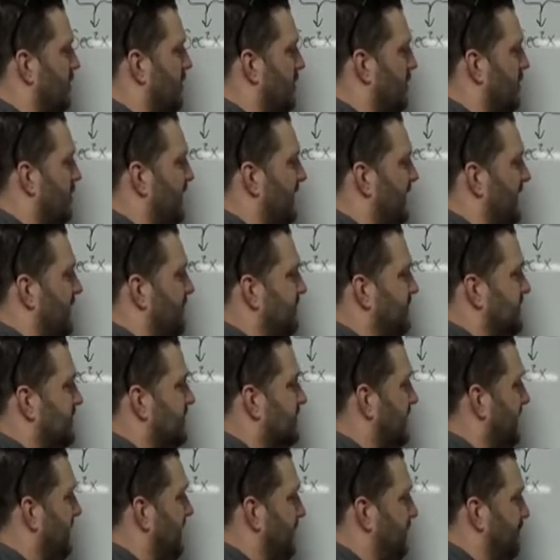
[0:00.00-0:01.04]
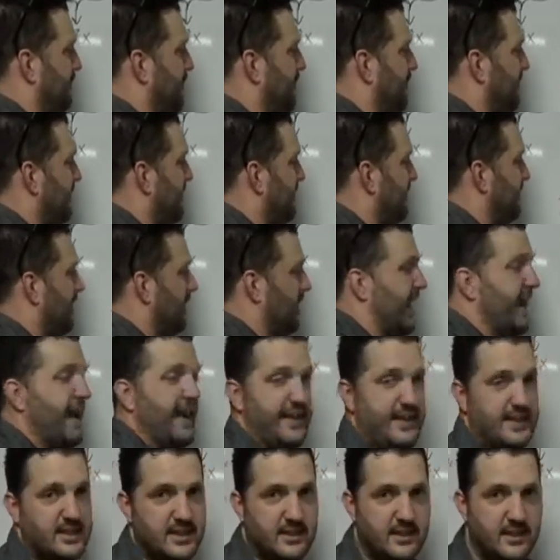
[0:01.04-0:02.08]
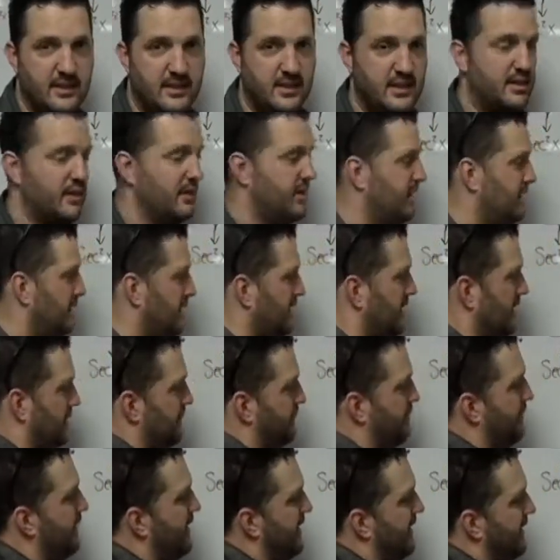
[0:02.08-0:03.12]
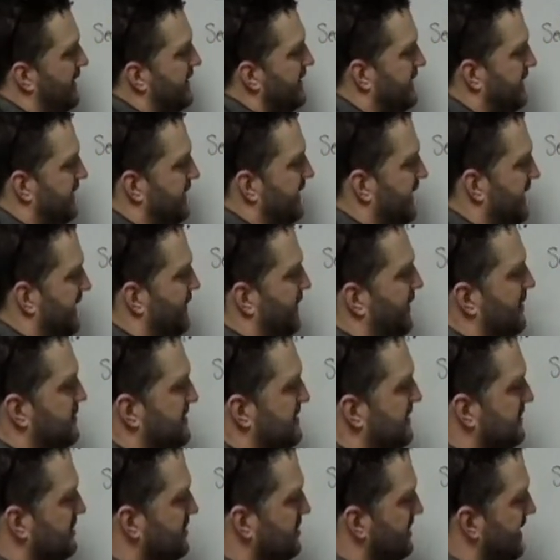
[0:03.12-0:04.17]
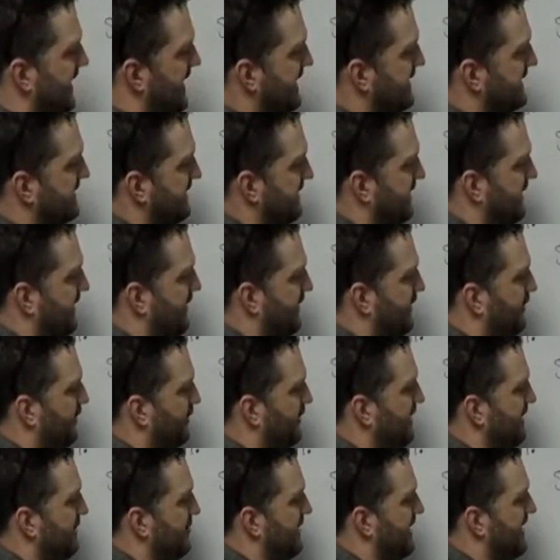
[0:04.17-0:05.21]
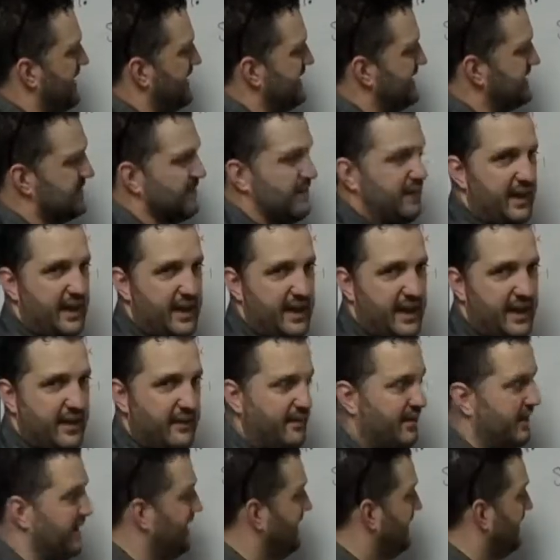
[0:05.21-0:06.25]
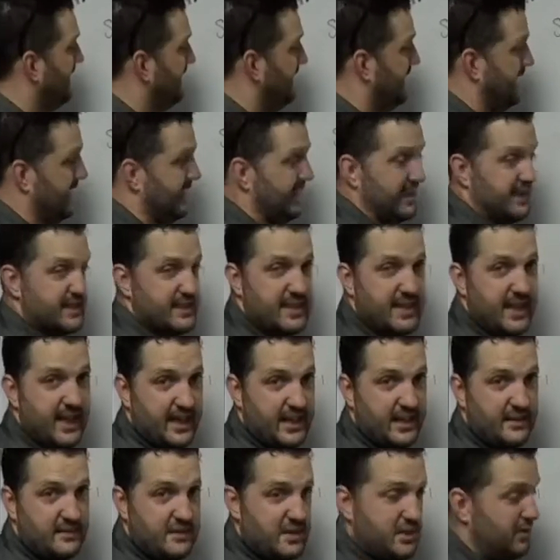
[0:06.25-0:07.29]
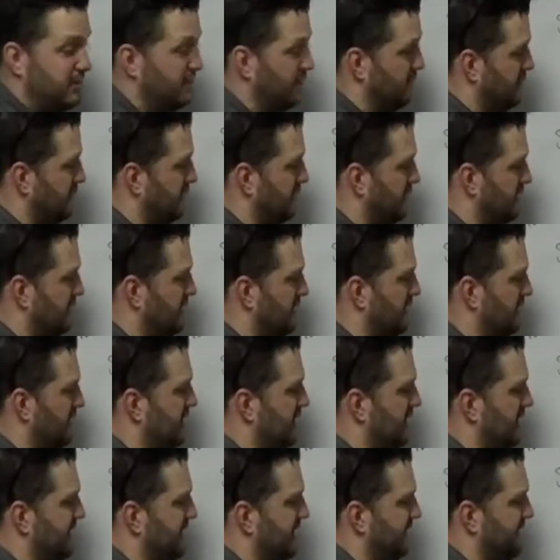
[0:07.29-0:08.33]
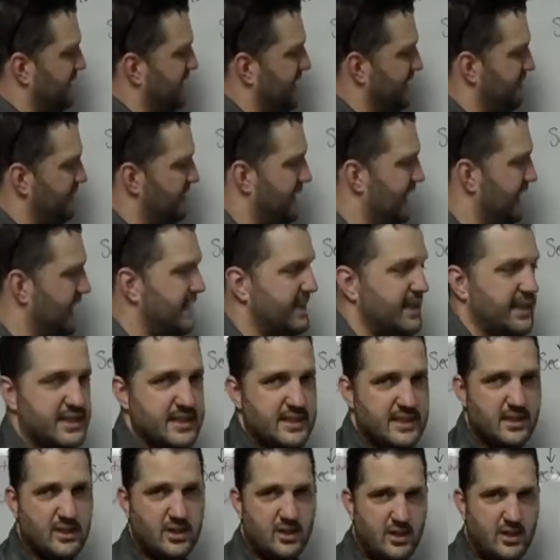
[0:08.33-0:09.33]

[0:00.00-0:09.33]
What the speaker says: or 5 plus 3, both of them are 8. But if I'm subtracting, 3 minus 5 is negative 2. 5 minus